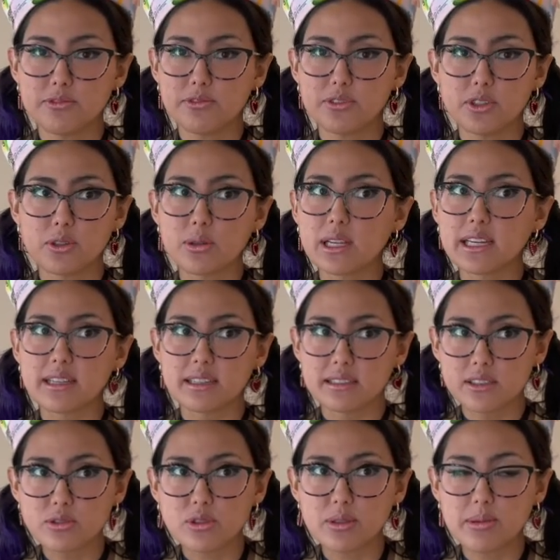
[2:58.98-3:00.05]
feel like
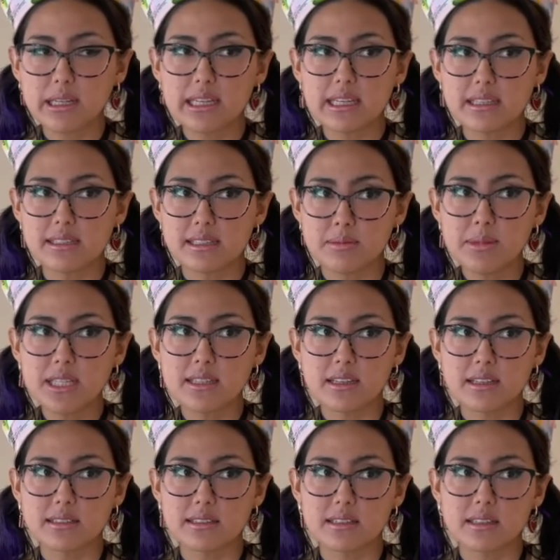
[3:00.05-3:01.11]
extremely
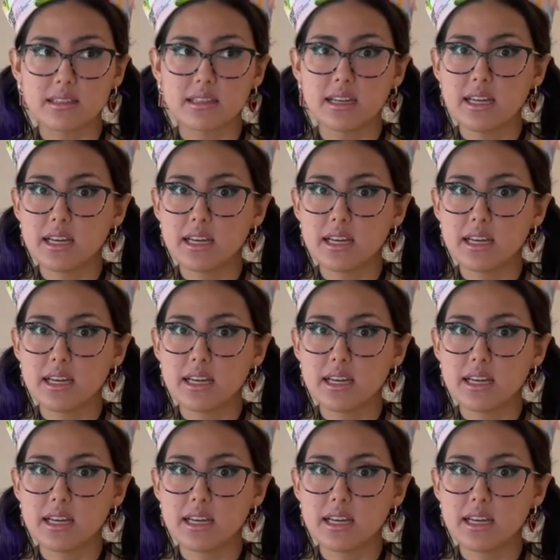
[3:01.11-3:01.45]
intimidated